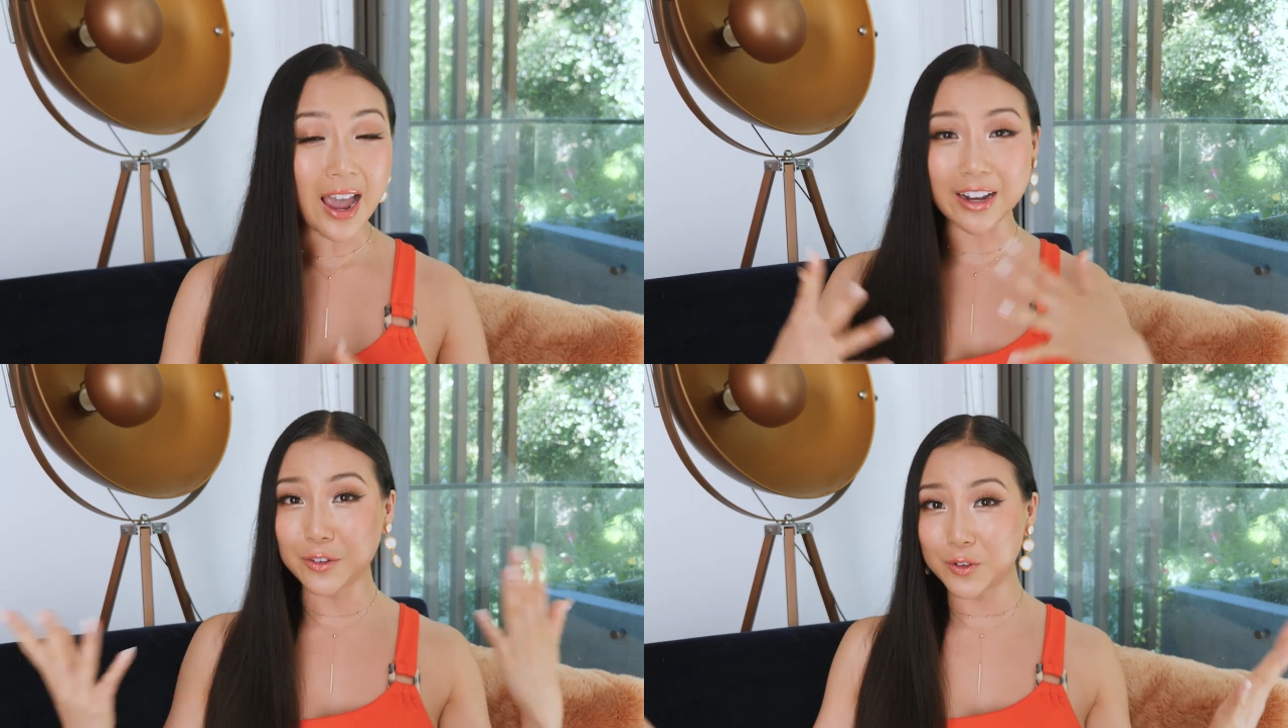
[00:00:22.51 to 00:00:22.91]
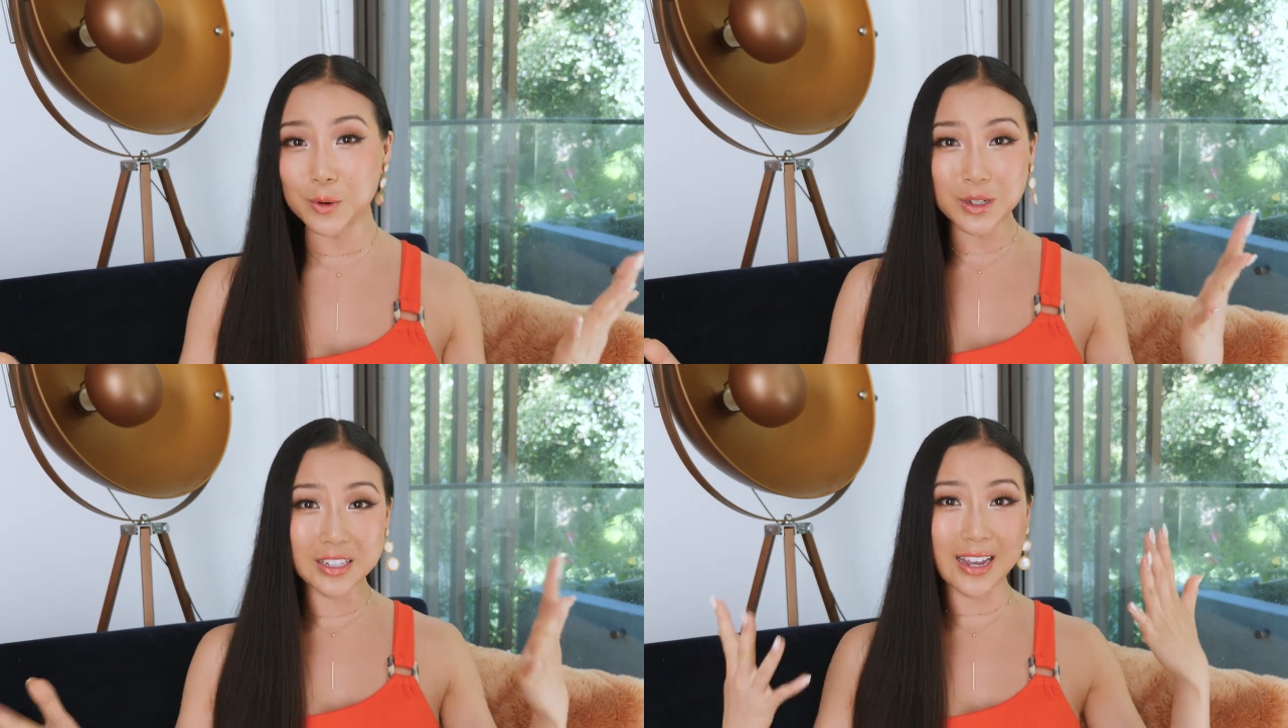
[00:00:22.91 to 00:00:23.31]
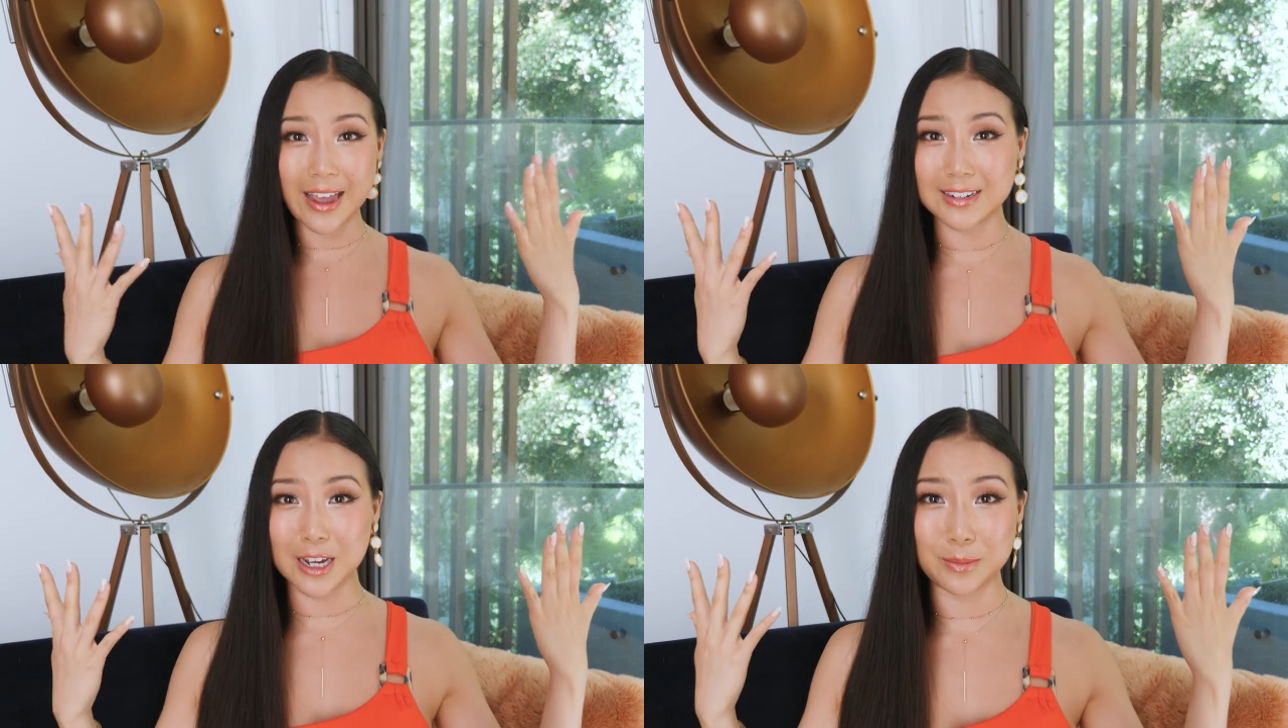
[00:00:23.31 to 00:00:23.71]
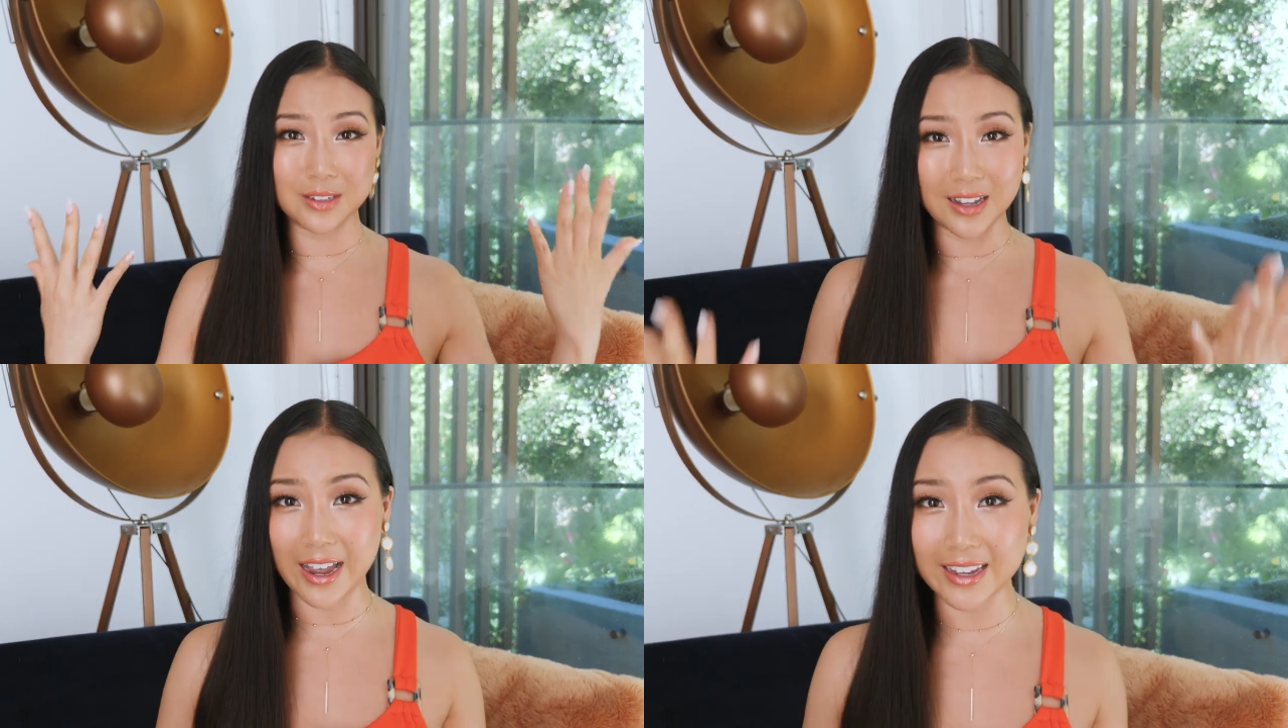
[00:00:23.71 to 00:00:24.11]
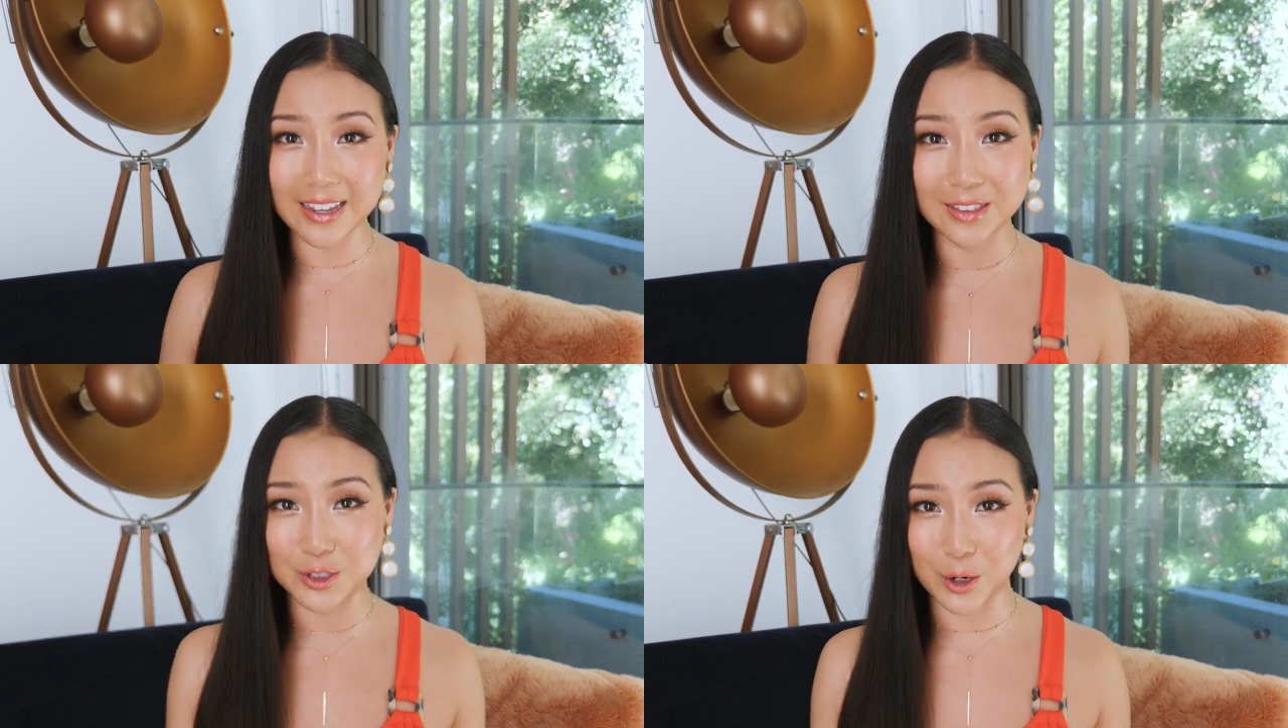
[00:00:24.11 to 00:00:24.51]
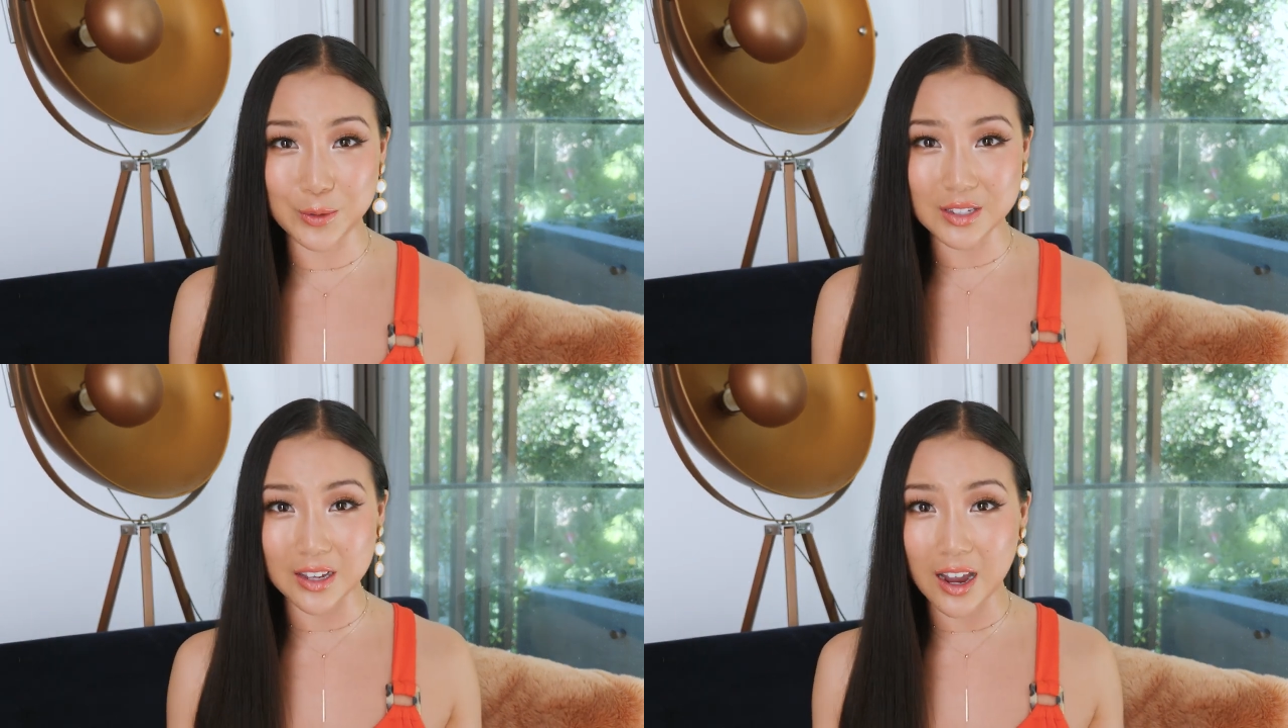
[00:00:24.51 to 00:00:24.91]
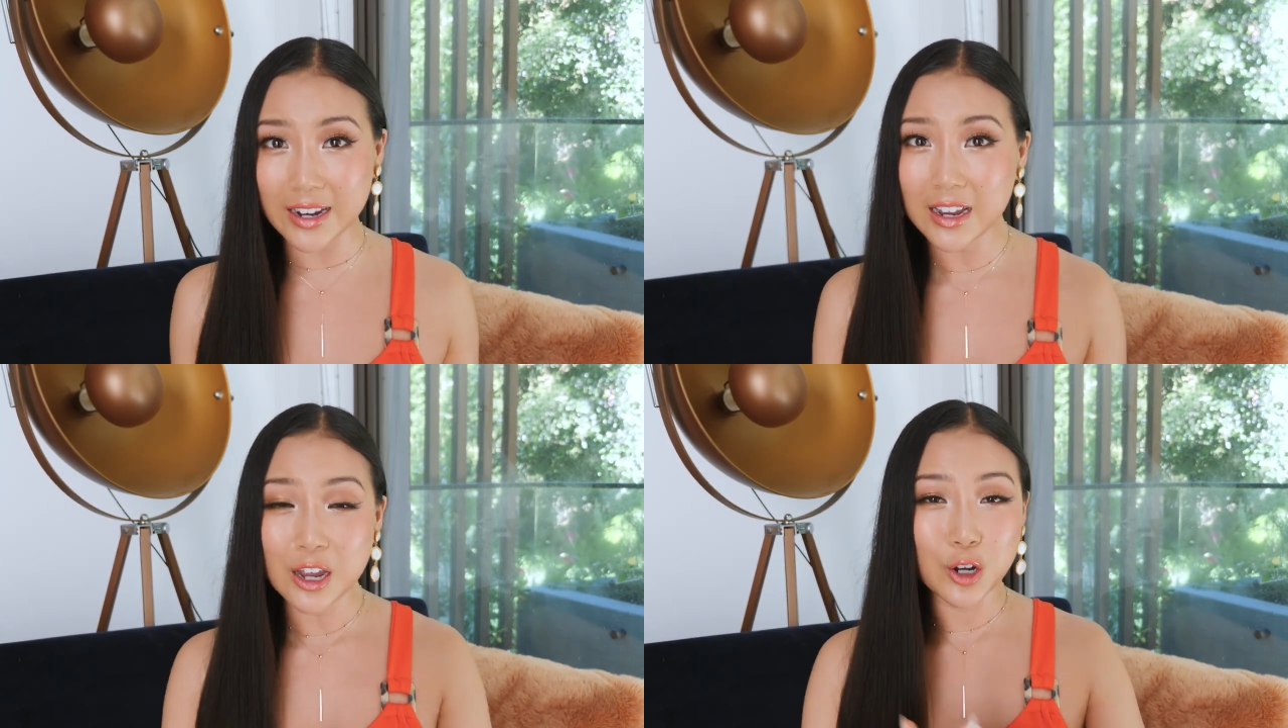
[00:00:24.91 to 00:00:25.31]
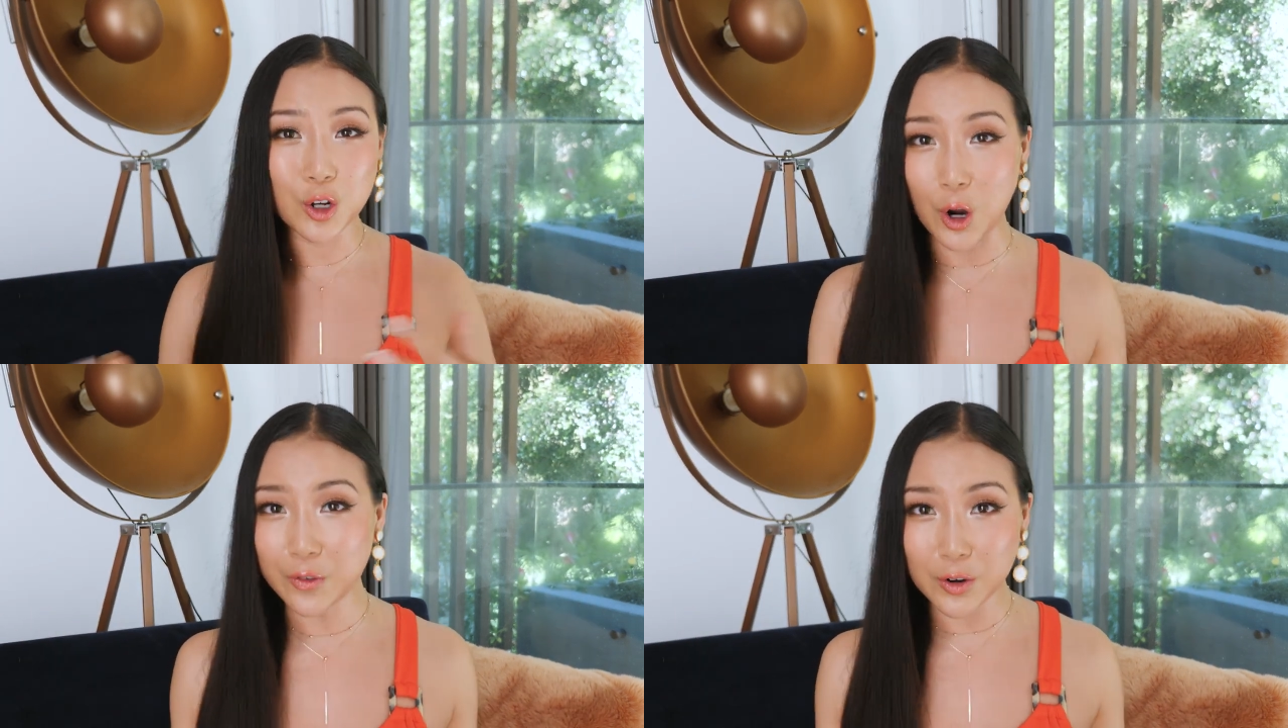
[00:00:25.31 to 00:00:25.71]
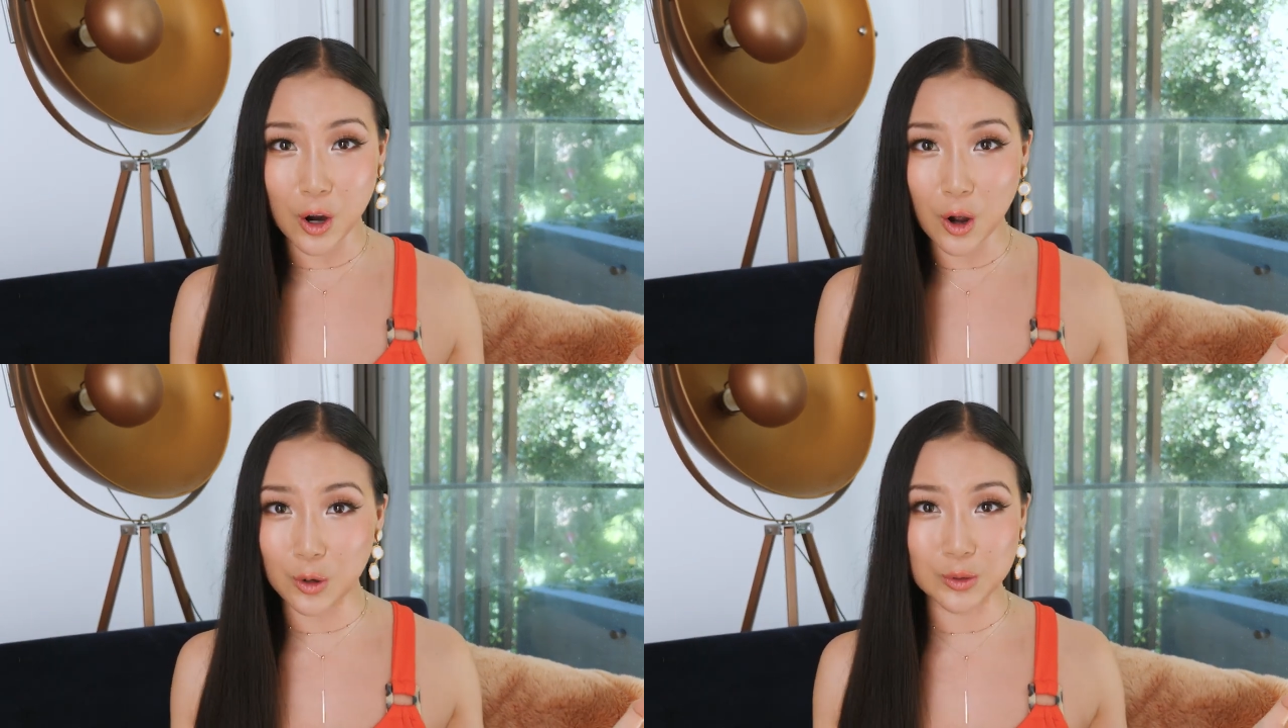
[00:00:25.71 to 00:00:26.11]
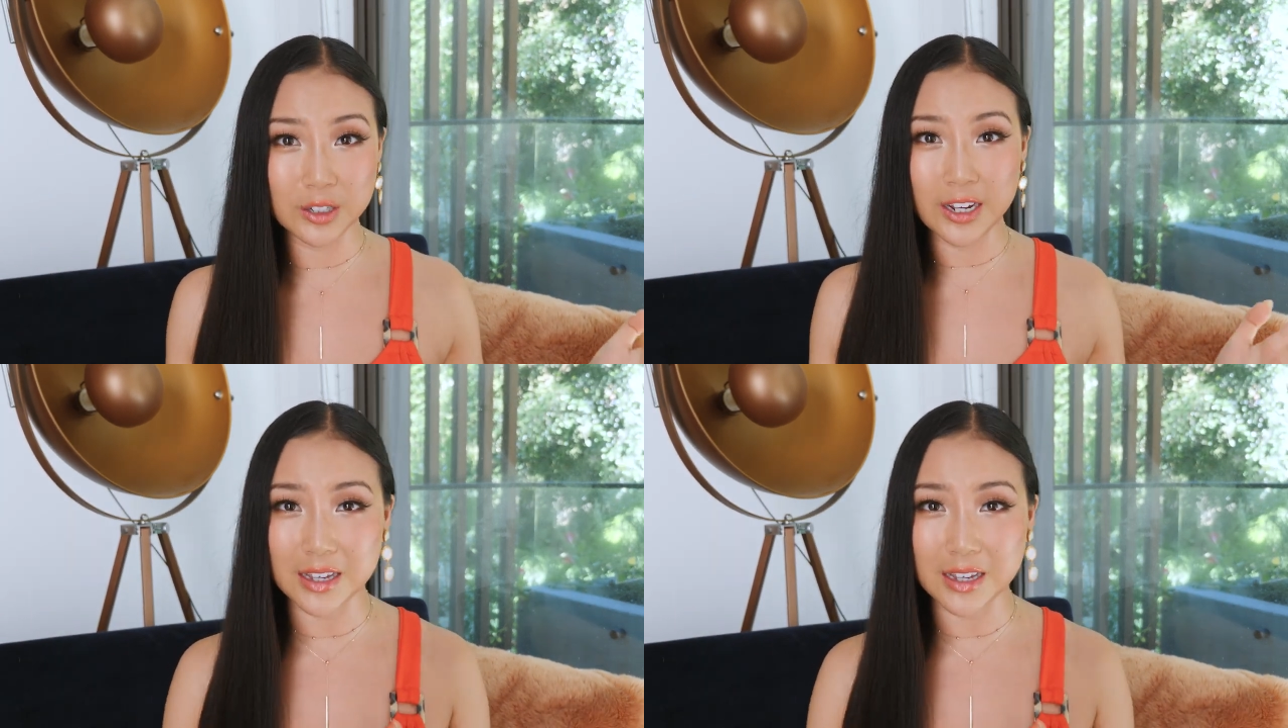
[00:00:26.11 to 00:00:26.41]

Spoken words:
And if you really end up liking the don't side, go for gold.